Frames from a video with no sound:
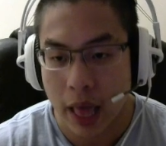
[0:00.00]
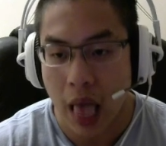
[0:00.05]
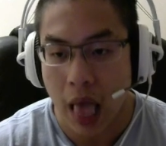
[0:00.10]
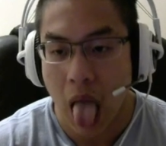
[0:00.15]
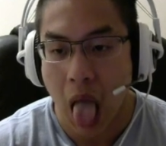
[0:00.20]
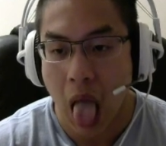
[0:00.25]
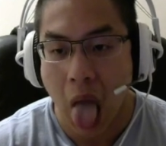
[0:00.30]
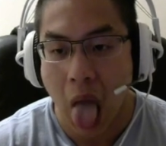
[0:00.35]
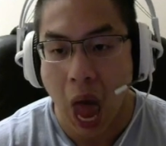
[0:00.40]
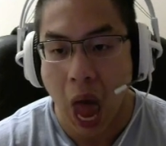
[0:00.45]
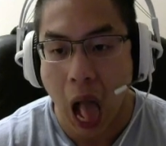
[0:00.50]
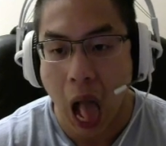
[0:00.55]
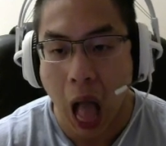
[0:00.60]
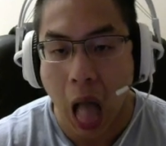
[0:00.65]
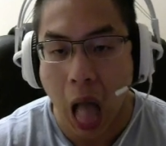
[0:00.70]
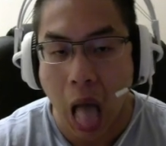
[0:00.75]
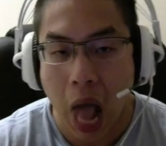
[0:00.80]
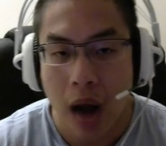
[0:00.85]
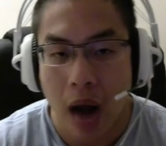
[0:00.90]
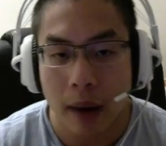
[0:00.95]

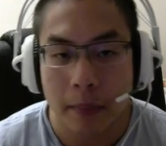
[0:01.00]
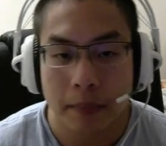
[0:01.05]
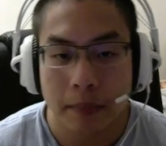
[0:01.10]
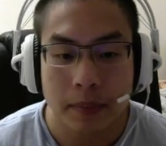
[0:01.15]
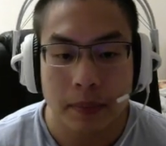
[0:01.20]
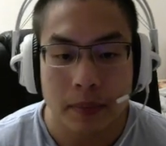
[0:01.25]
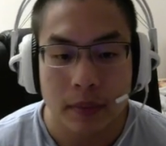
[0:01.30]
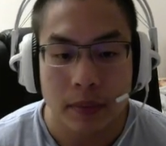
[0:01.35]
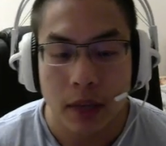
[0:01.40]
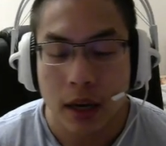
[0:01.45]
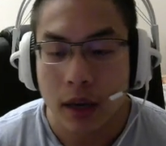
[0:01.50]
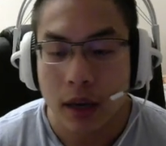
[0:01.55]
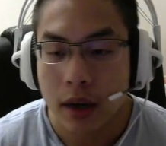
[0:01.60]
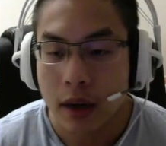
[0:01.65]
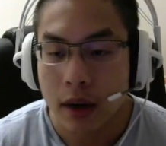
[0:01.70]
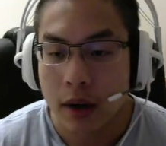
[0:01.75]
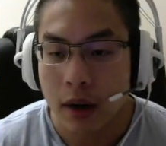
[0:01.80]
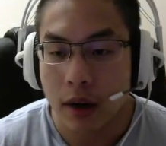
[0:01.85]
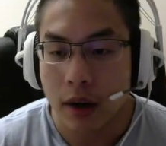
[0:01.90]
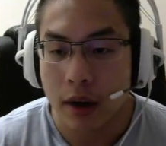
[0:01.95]
Ah.
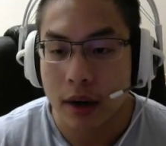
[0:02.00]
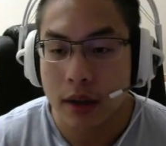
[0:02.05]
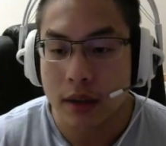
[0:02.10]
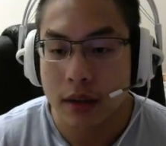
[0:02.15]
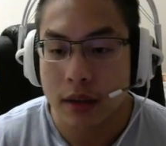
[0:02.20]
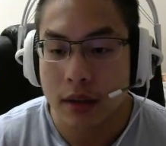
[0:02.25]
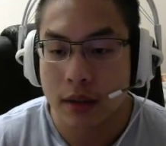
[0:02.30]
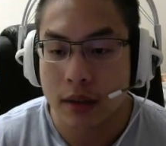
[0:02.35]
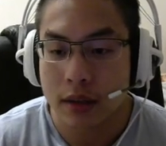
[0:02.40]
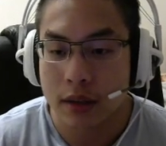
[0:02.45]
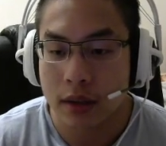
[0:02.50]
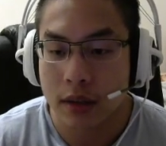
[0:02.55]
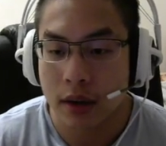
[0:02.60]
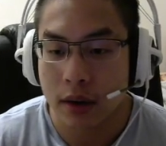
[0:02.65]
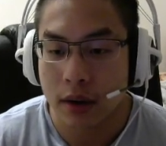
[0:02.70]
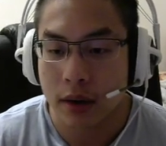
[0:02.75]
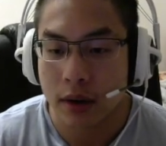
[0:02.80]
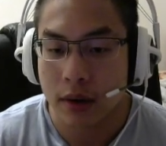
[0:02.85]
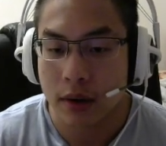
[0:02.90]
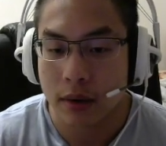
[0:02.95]
Alright,
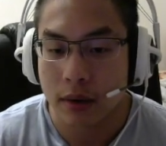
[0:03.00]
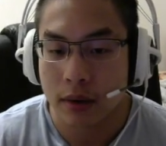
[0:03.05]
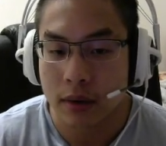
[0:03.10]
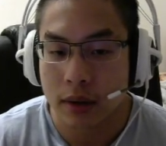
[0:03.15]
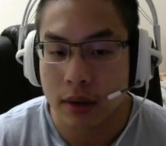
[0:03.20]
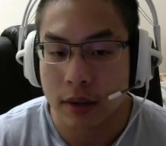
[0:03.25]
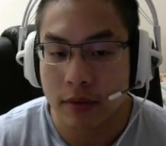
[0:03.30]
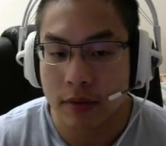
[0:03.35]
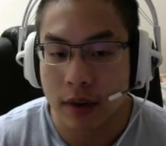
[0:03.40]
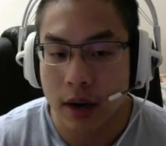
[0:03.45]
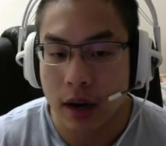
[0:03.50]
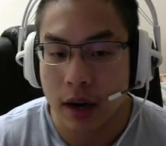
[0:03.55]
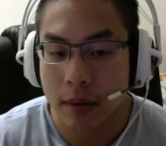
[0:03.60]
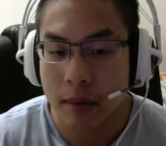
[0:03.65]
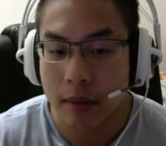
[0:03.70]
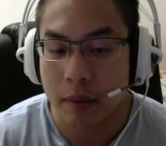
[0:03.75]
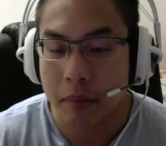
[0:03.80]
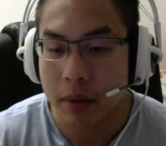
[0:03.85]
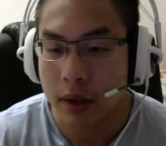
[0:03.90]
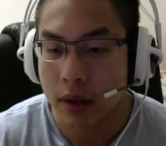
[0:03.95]
so leave a
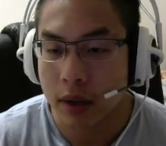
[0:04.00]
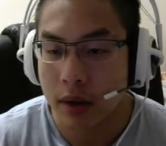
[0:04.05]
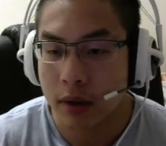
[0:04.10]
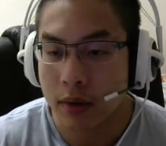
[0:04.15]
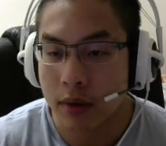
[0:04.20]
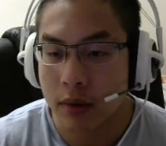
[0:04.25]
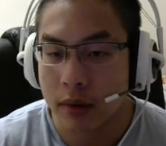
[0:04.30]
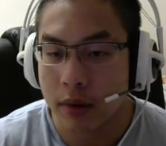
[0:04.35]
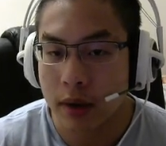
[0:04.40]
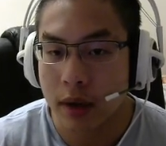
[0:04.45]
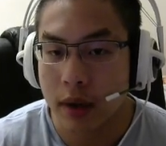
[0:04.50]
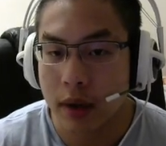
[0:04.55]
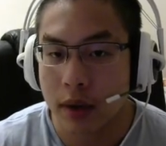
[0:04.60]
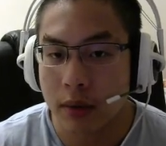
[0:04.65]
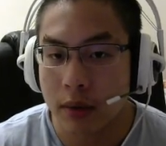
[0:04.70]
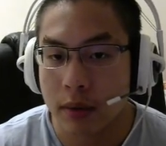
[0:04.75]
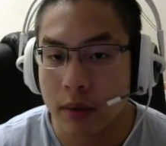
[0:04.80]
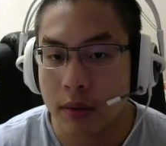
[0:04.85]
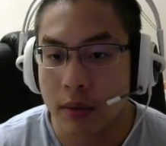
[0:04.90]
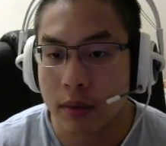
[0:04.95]
comment below
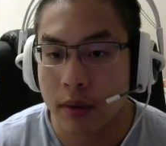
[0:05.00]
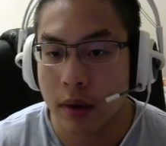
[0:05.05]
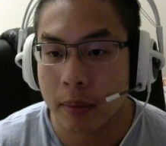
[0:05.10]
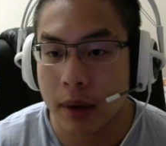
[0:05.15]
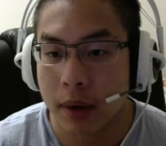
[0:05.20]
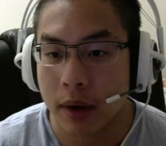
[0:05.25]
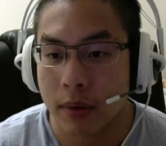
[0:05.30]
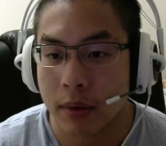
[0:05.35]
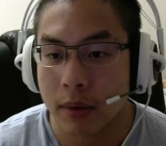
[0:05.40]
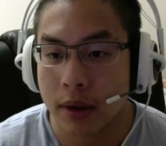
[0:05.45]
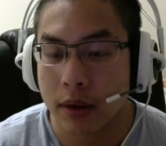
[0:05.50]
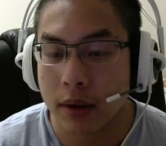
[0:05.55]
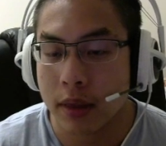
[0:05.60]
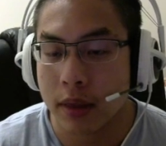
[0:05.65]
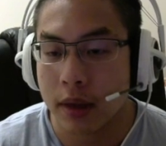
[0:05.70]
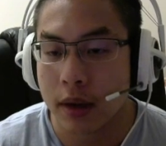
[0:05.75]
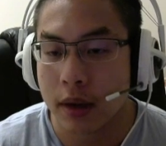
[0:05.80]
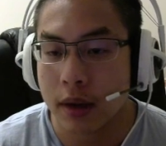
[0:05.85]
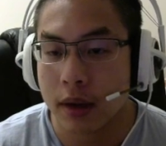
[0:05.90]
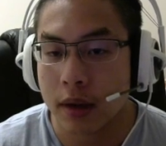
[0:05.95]
about what you
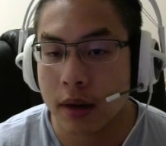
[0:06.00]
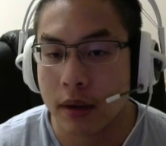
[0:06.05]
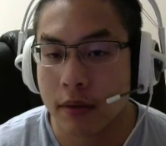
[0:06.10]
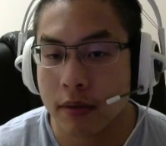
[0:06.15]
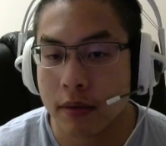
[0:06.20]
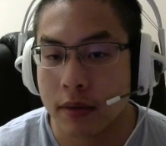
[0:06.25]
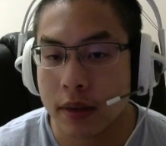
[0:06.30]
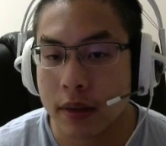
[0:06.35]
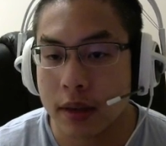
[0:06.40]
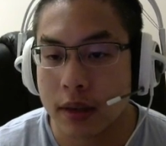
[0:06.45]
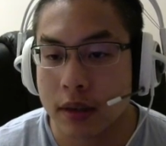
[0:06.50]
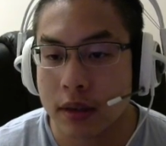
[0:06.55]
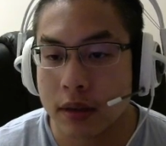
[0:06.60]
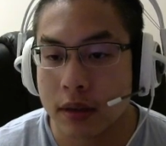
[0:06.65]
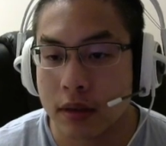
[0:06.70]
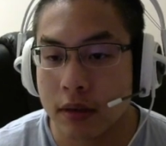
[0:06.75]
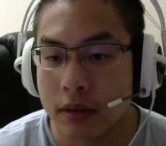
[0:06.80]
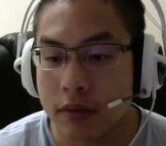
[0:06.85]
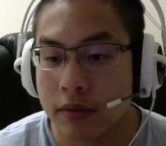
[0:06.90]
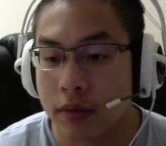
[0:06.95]
think of this
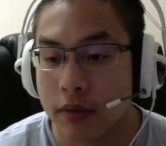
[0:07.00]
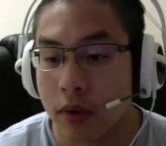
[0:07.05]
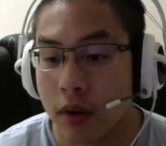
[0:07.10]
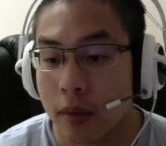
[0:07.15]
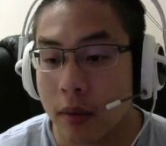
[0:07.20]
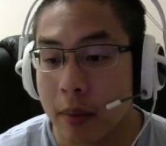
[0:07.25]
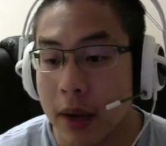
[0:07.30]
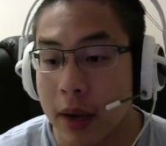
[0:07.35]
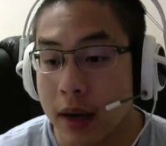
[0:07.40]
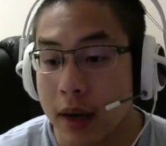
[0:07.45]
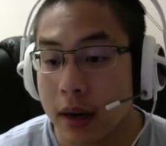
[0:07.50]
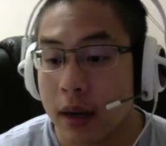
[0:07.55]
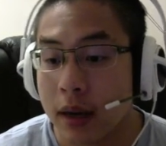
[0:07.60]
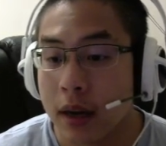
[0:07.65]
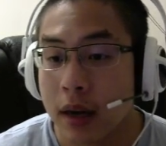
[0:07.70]
new format.